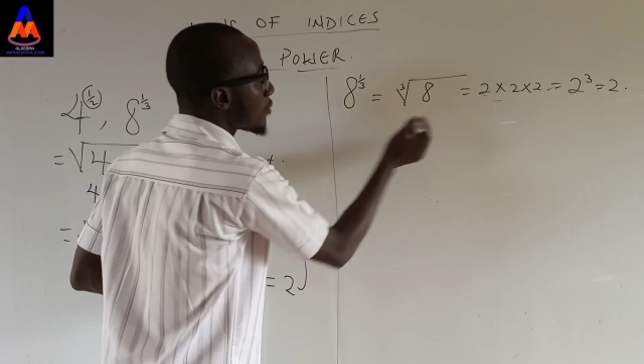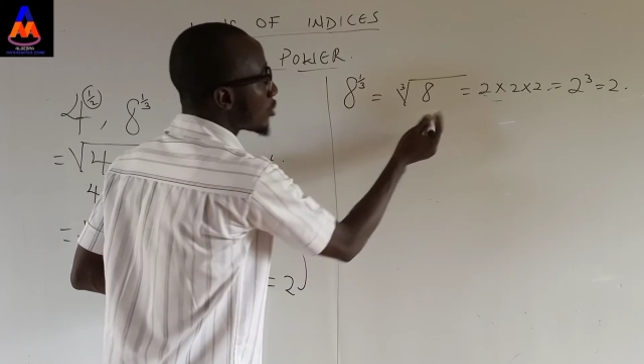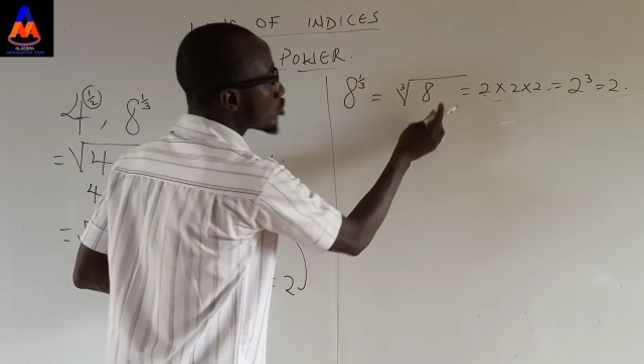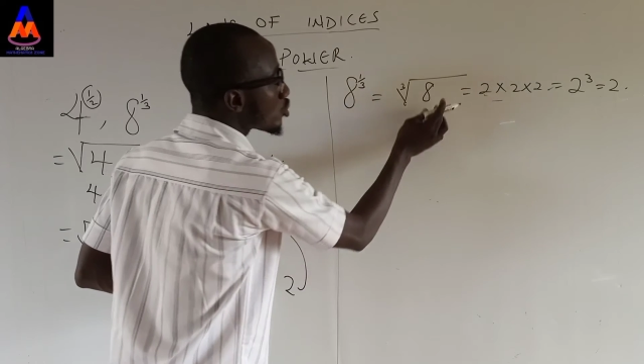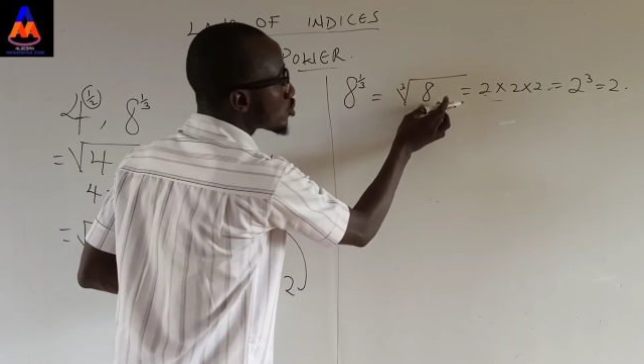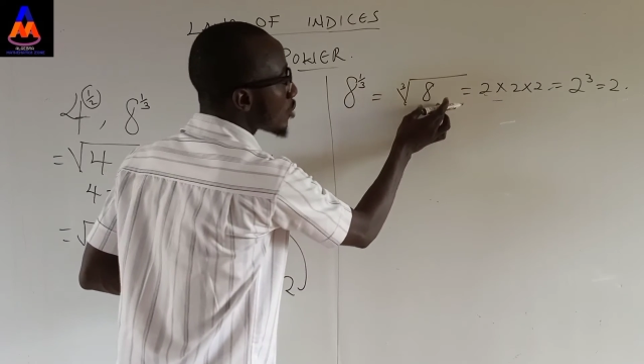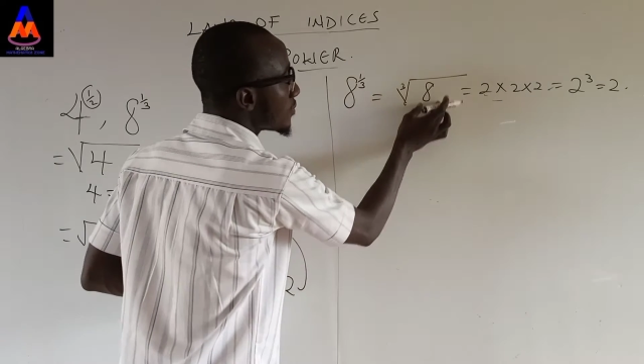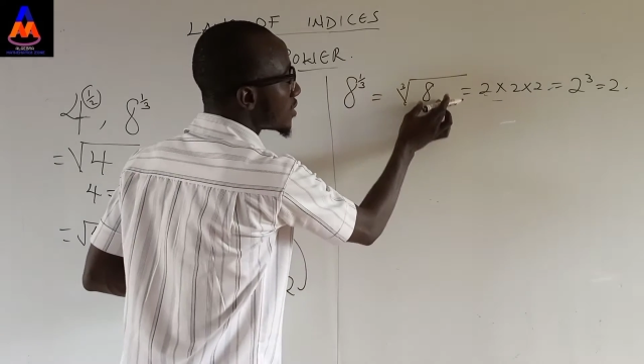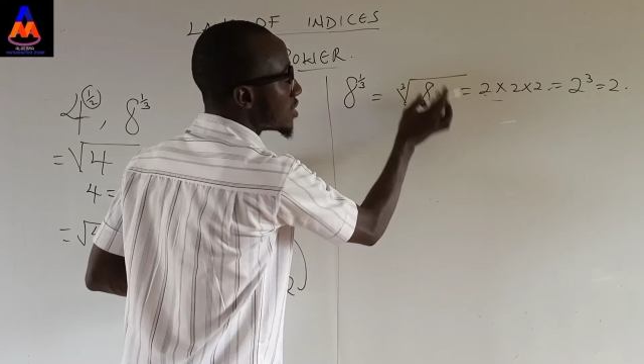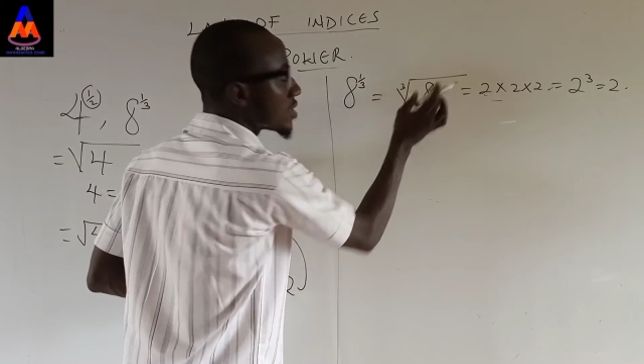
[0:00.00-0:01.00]
for you to
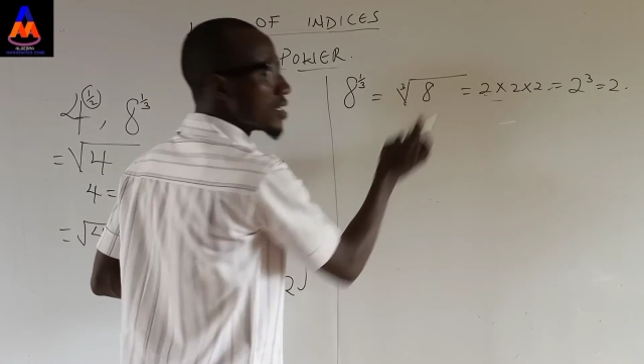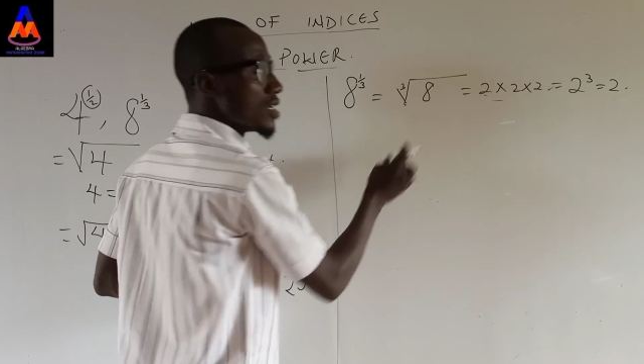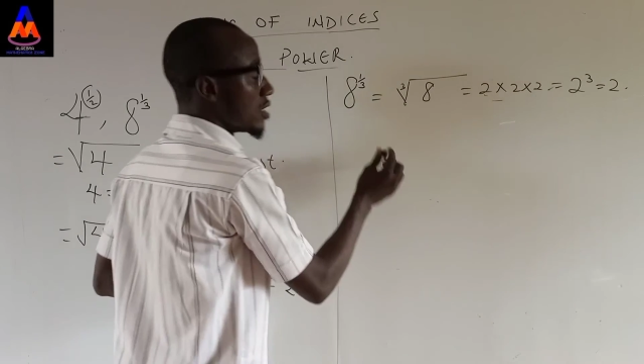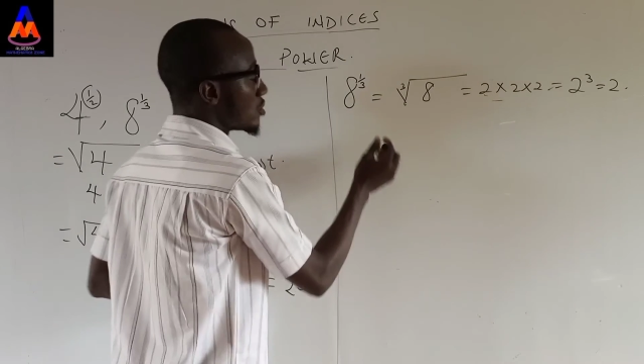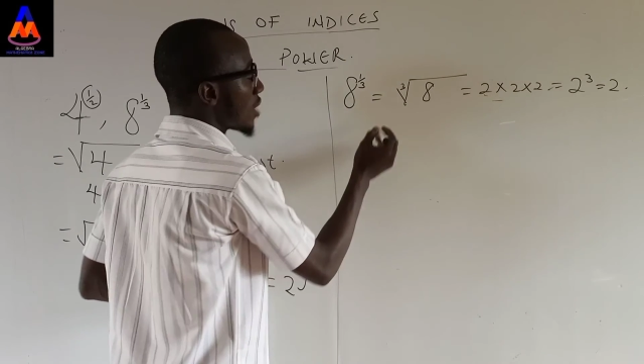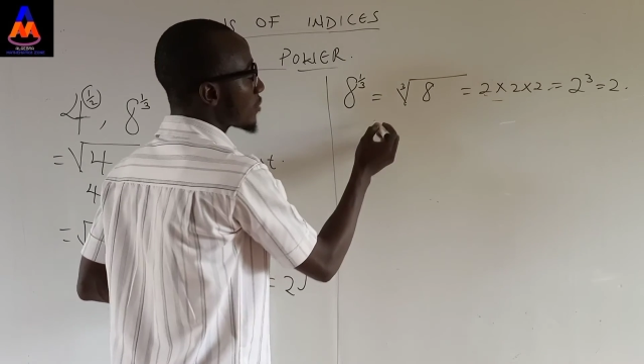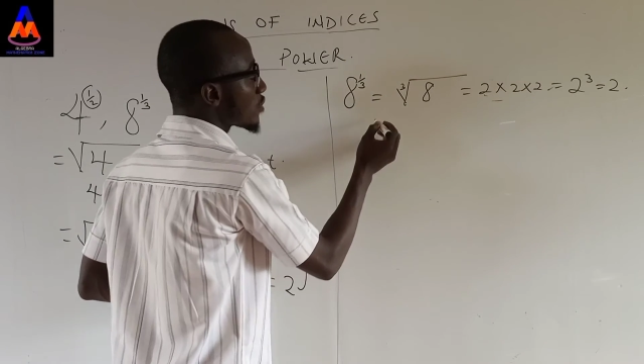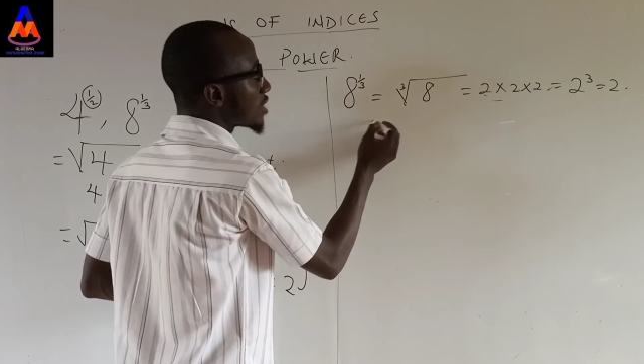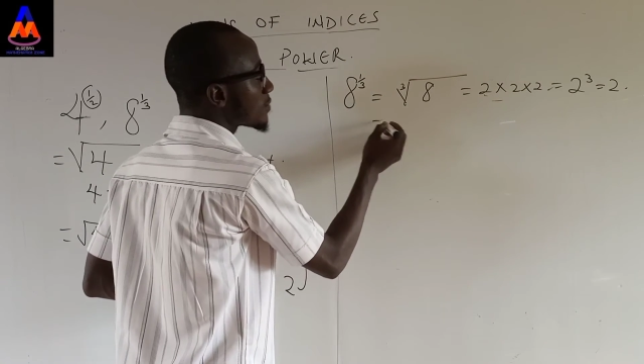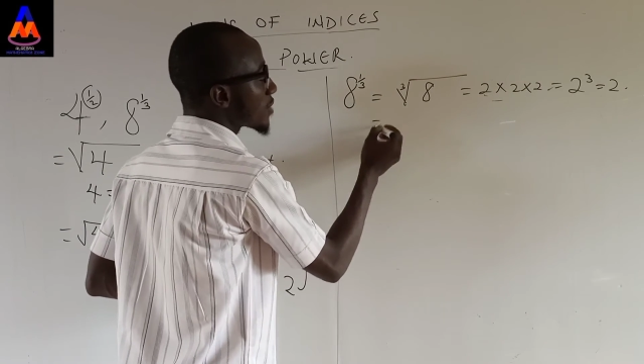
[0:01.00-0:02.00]
solve this, you have
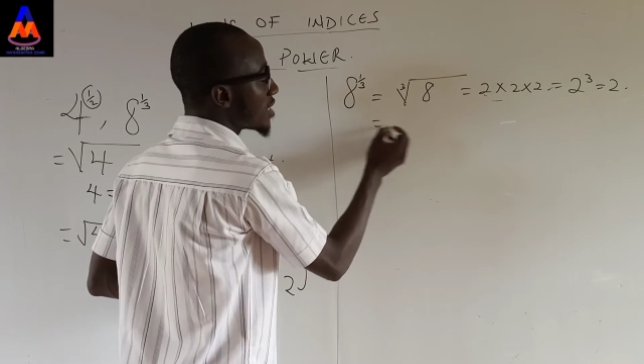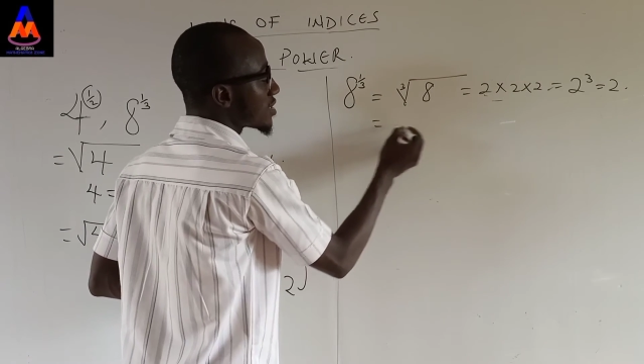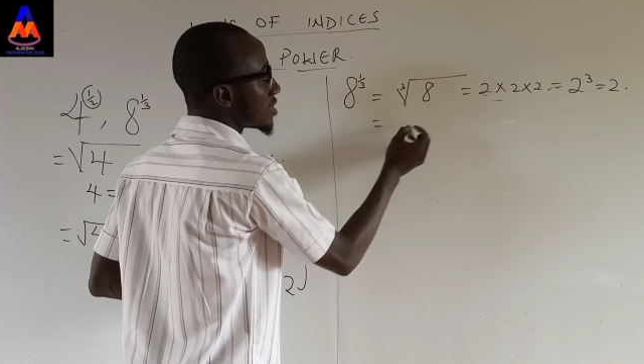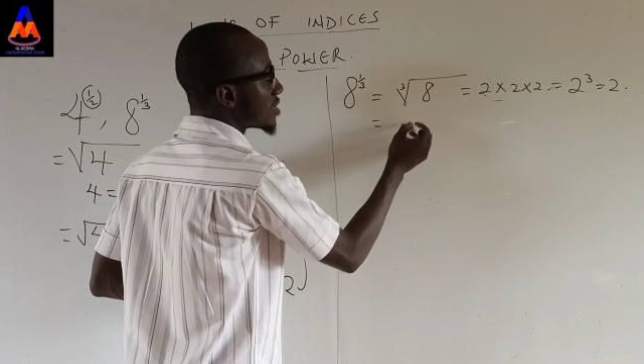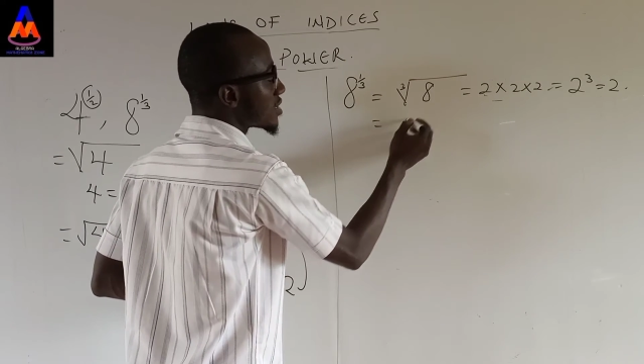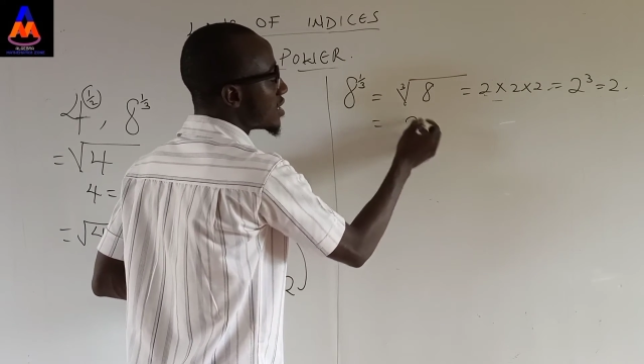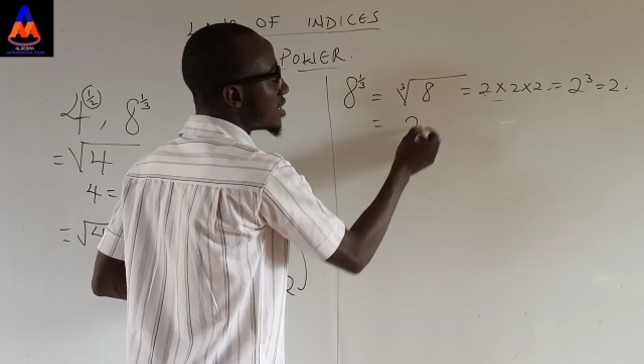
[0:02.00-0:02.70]
to express this